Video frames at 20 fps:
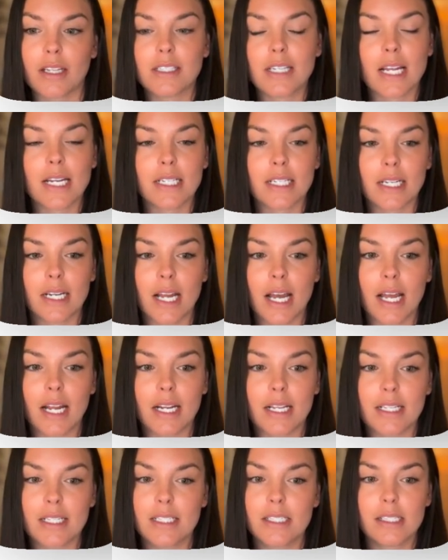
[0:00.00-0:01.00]
a
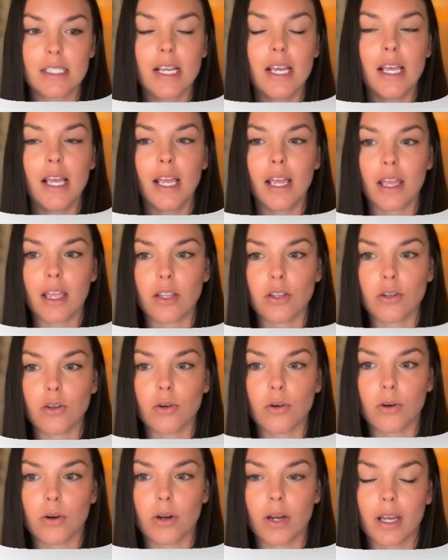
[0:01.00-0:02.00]
tendinitis in
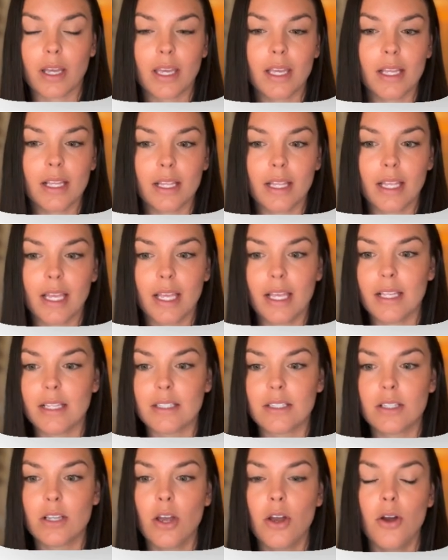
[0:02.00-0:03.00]
your
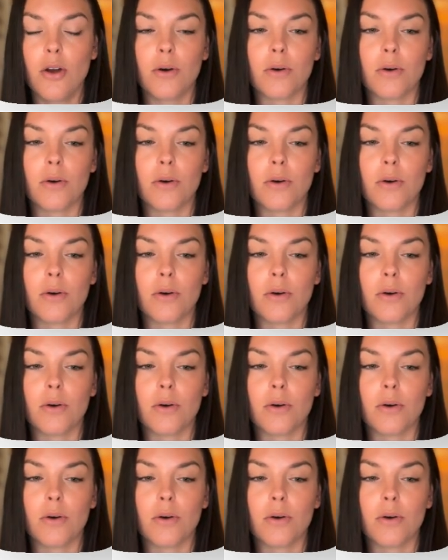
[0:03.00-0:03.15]
Achilles,